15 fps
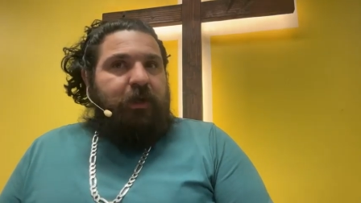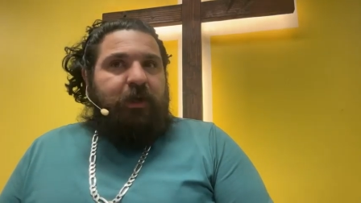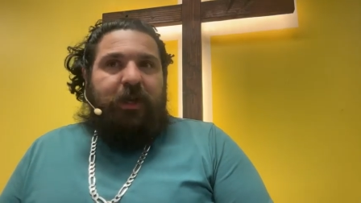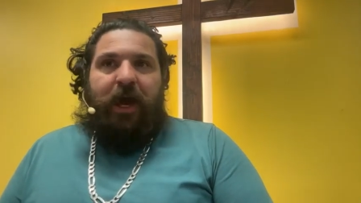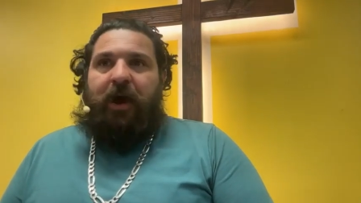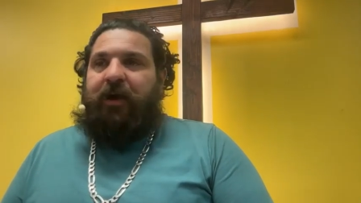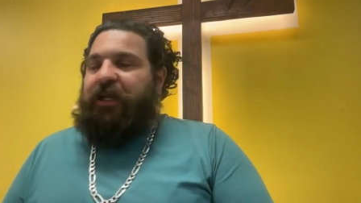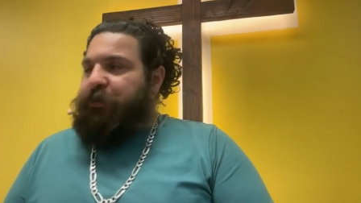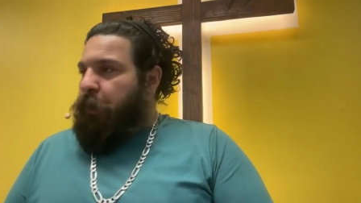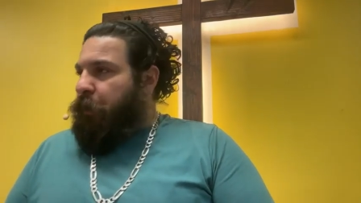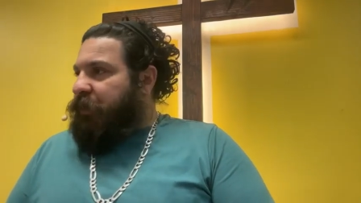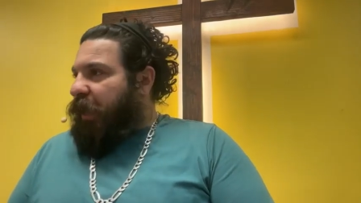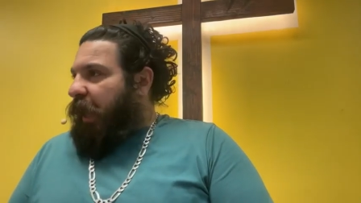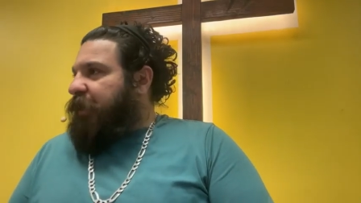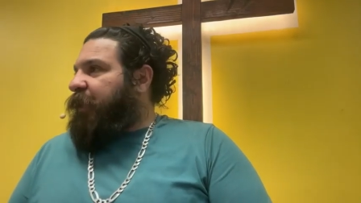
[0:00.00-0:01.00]
You know how it is when
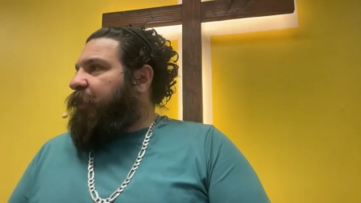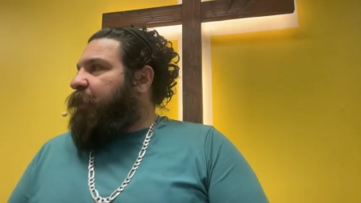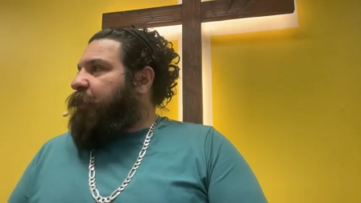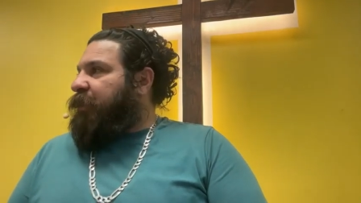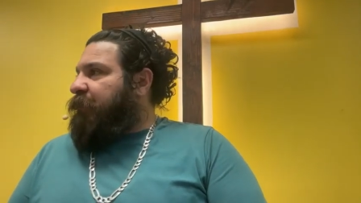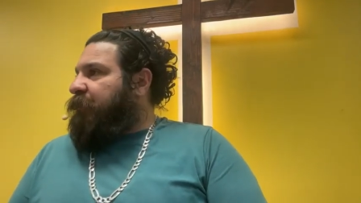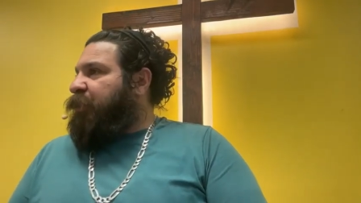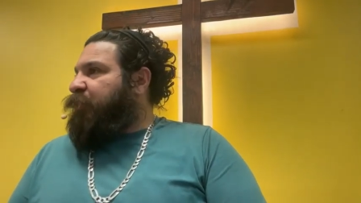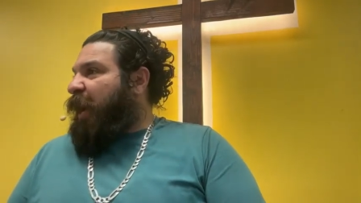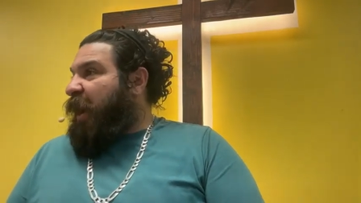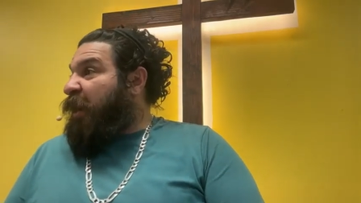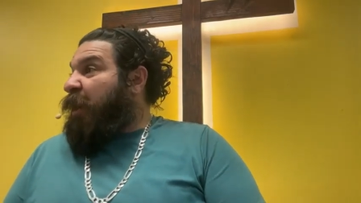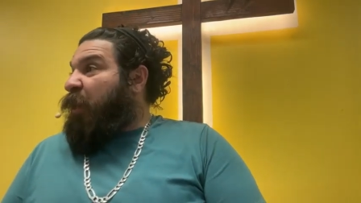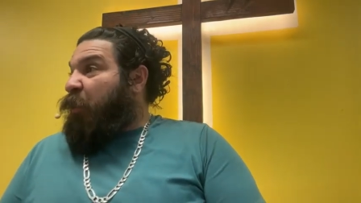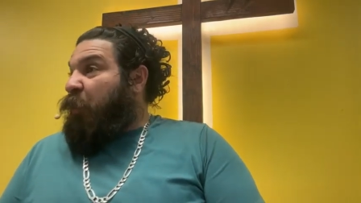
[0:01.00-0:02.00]
we talk to other believers,
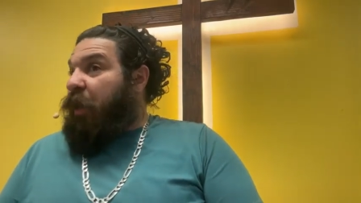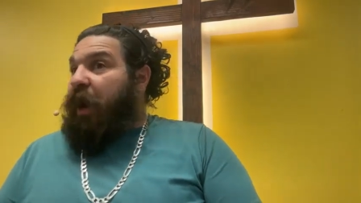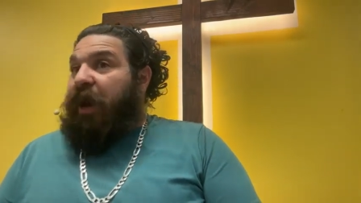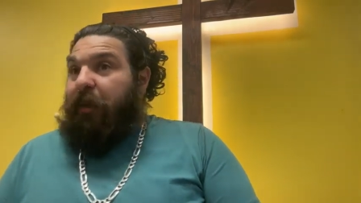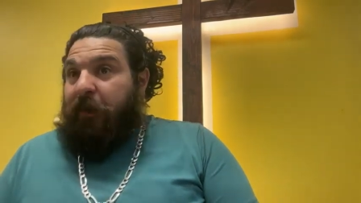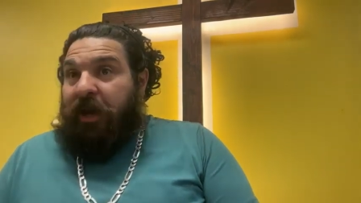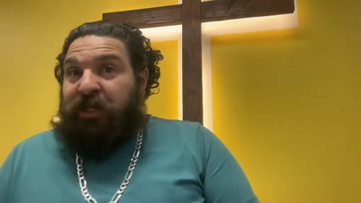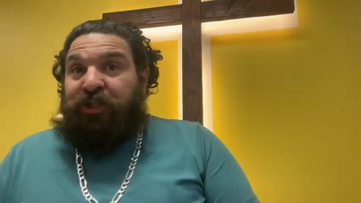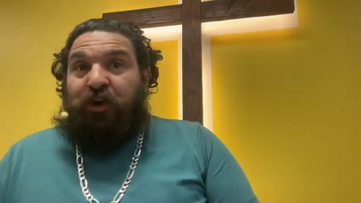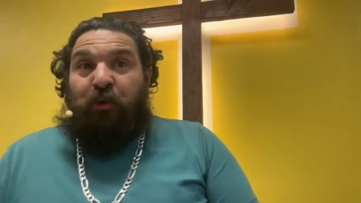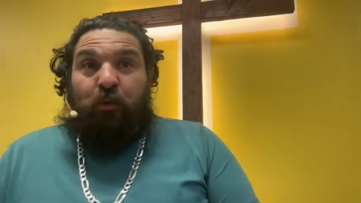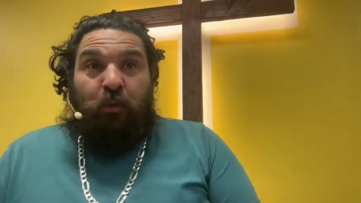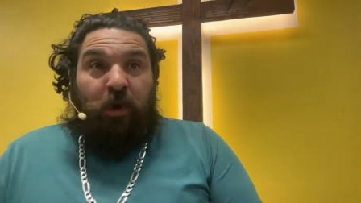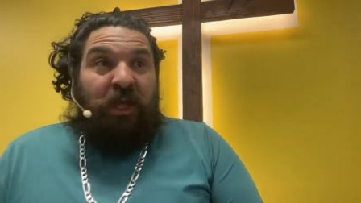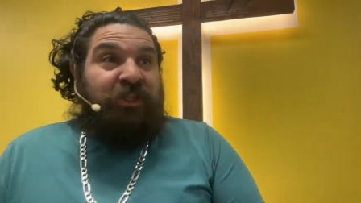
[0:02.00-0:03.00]
right? We got to make
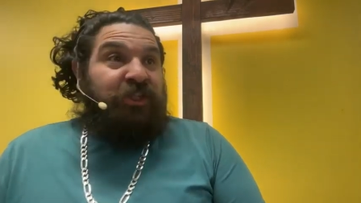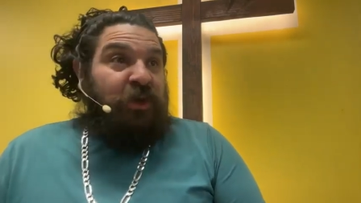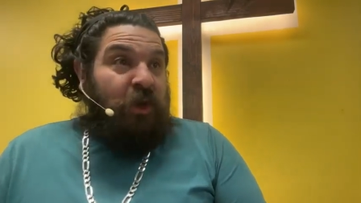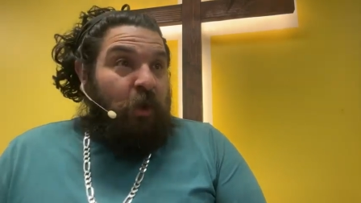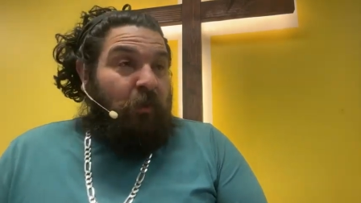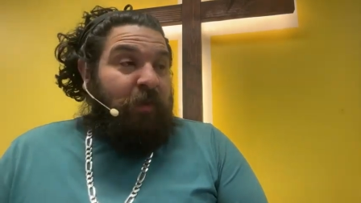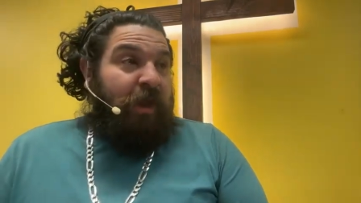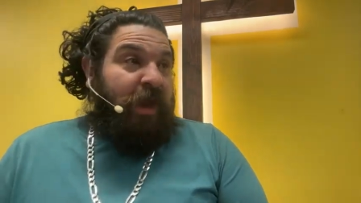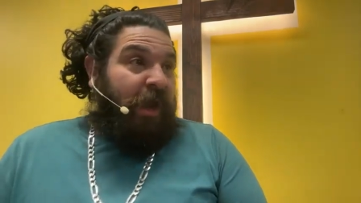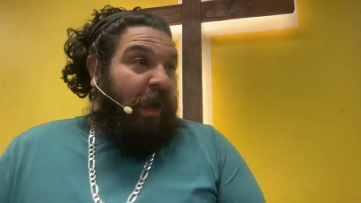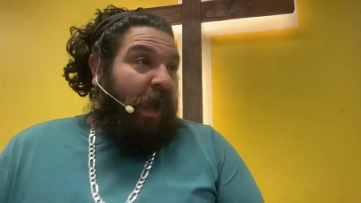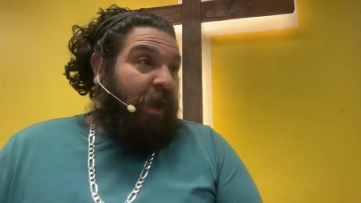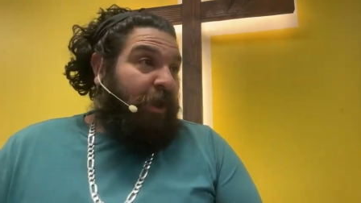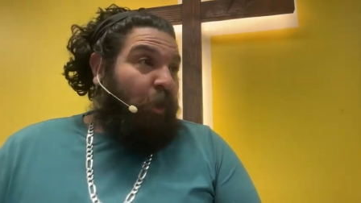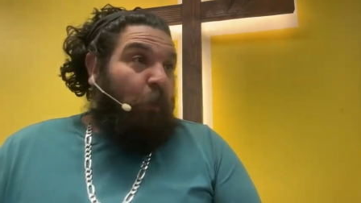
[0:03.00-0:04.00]
sure it's known that,
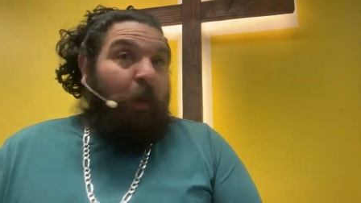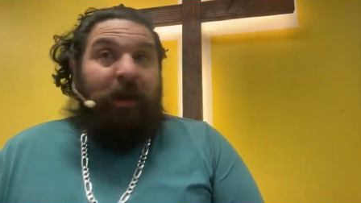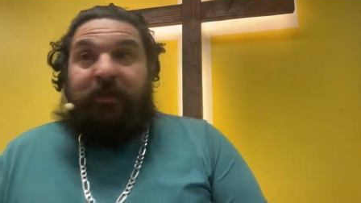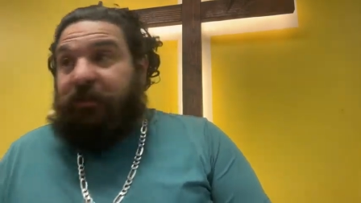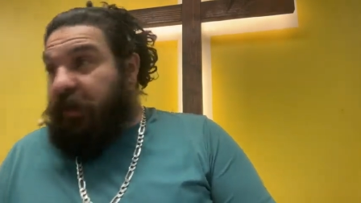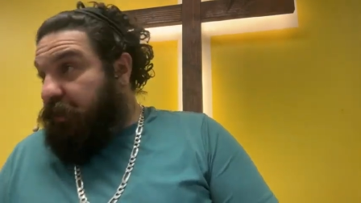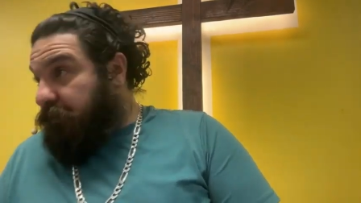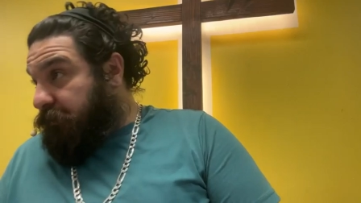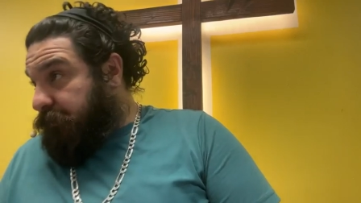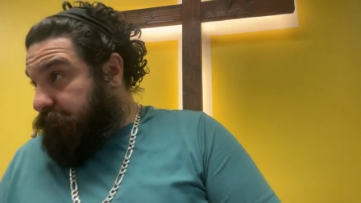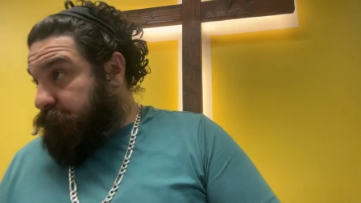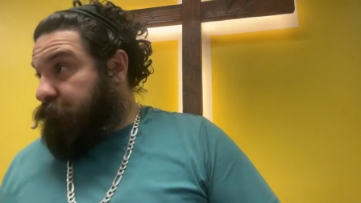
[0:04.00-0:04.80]
hey, I know my stuff.